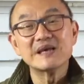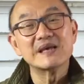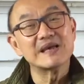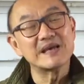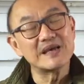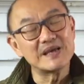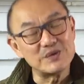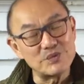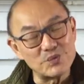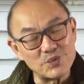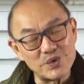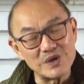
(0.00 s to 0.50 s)

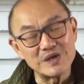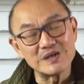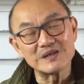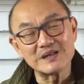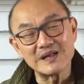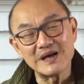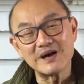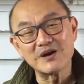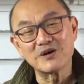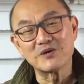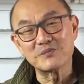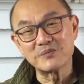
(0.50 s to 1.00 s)
It will
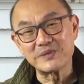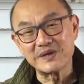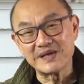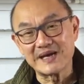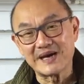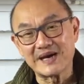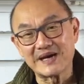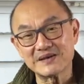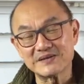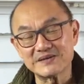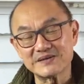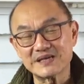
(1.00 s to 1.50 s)
help me
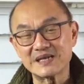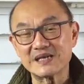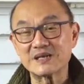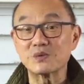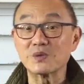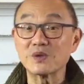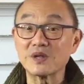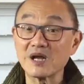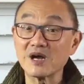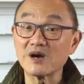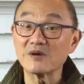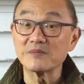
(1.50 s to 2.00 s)
out, it
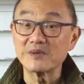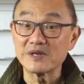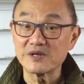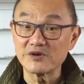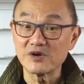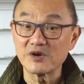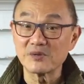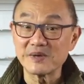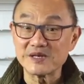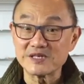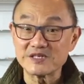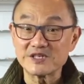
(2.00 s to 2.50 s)
will help me
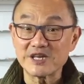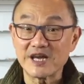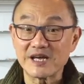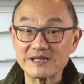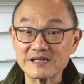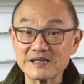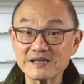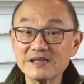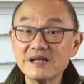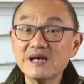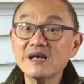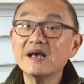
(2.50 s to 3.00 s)
grow my
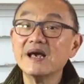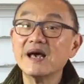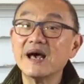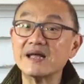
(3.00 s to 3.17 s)
channel,